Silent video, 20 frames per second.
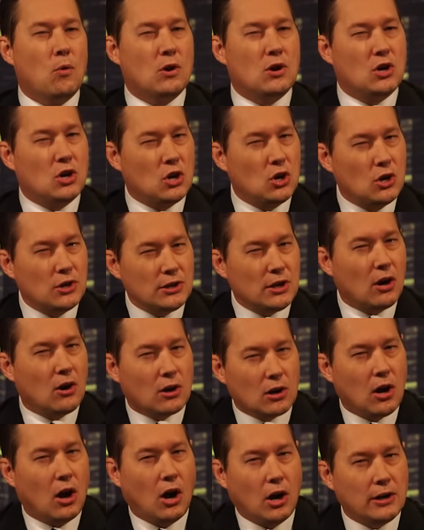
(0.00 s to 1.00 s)
could
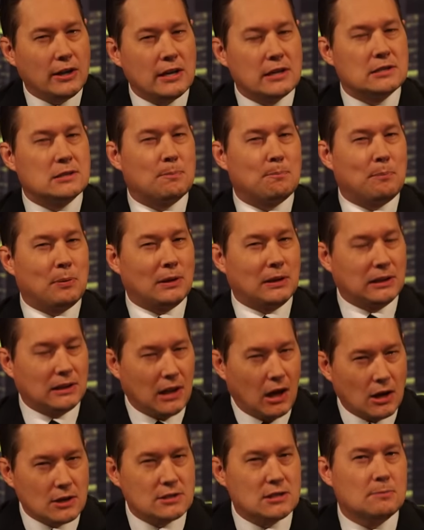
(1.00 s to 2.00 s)
our audience
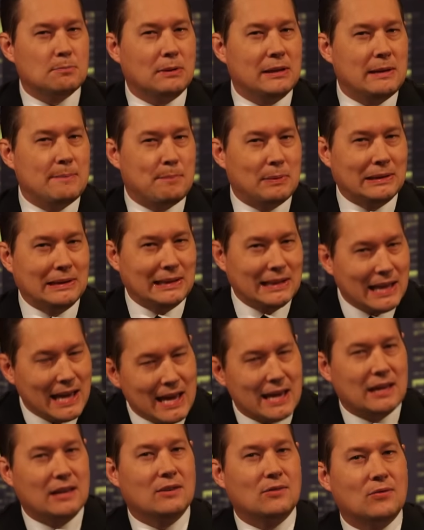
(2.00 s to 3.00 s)
plausibly
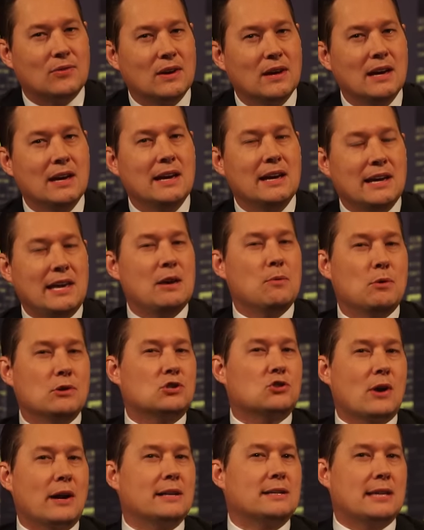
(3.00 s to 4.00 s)
believe he
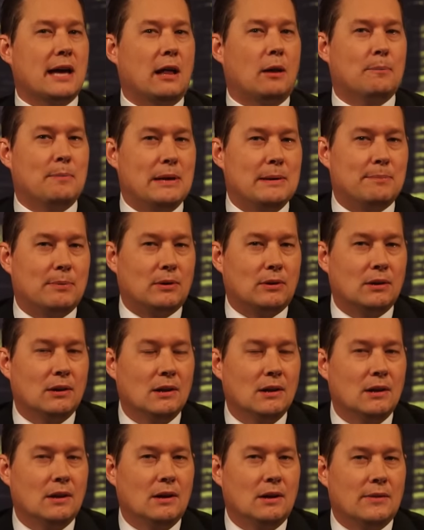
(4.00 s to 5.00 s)
would try to tell people
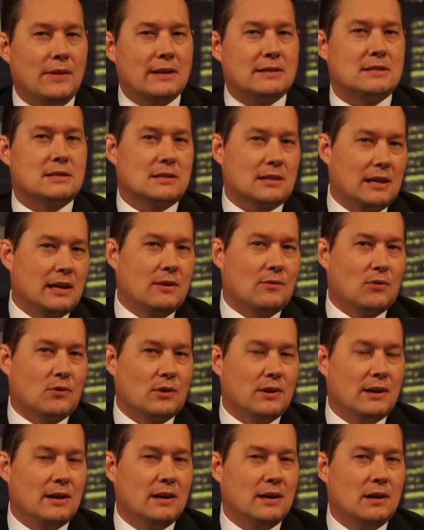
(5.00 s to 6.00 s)
that
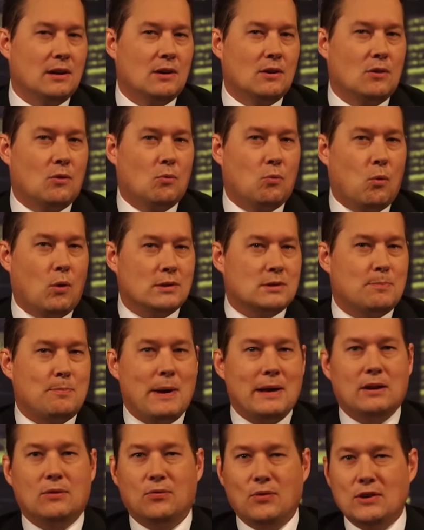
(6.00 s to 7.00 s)
slavery was
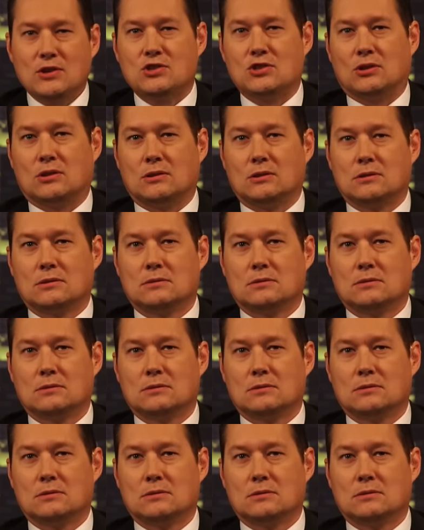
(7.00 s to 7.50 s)
beneficial?